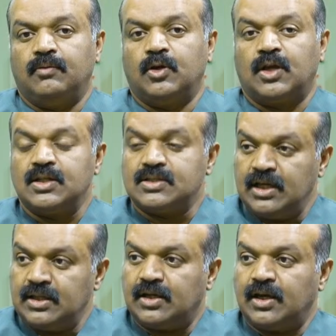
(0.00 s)
we can
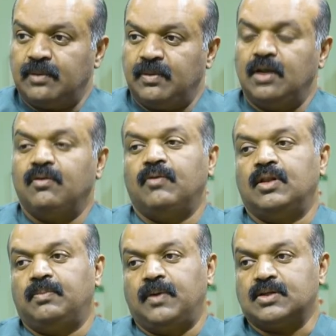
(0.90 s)
see the treatment even
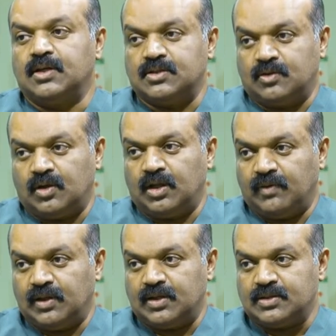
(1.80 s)
when the patient is not there
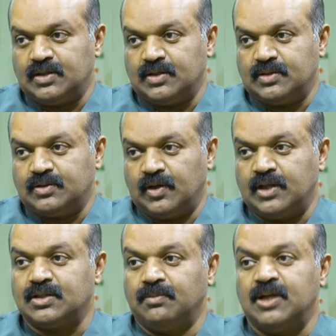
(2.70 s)
with us. So
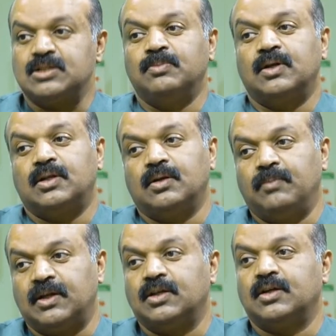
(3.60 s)
it's a much
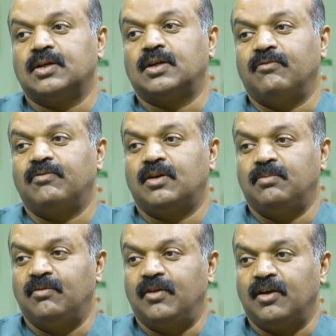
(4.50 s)
better,
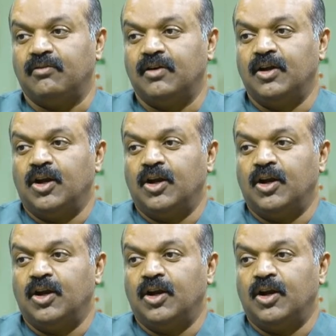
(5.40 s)
comfortable way of